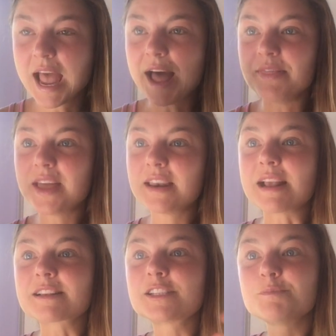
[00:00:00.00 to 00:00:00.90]
And then
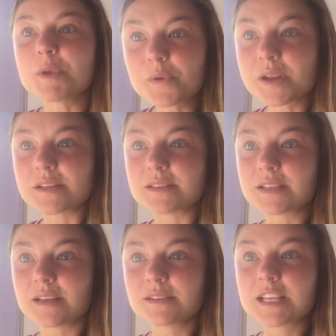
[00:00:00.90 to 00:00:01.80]

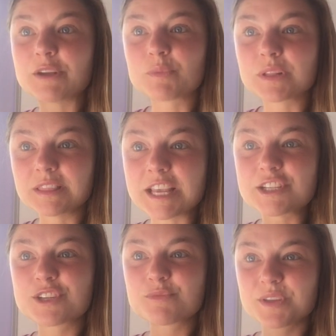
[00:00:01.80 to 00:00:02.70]
experiences in
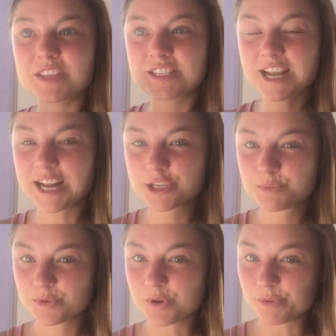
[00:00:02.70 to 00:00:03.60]
relation with
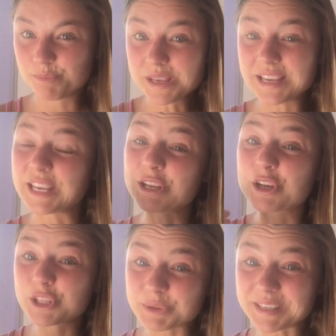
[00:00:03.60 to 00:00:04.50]
attachment well being,
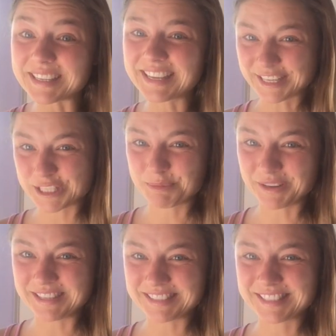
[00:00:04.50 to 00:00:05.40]
including
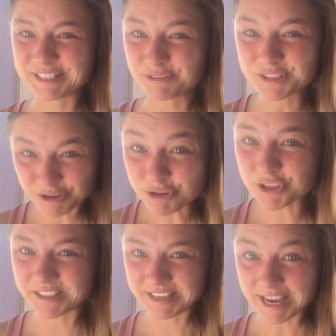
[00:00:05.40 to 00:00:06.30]
experiences of
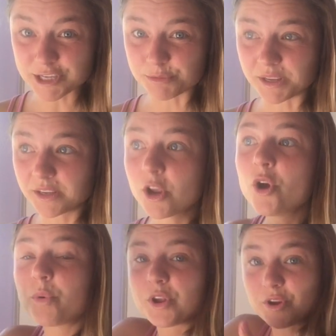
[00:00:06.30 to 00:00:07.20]
social engagement
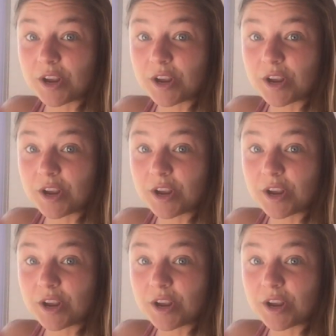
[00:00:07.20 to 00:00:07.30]
where you're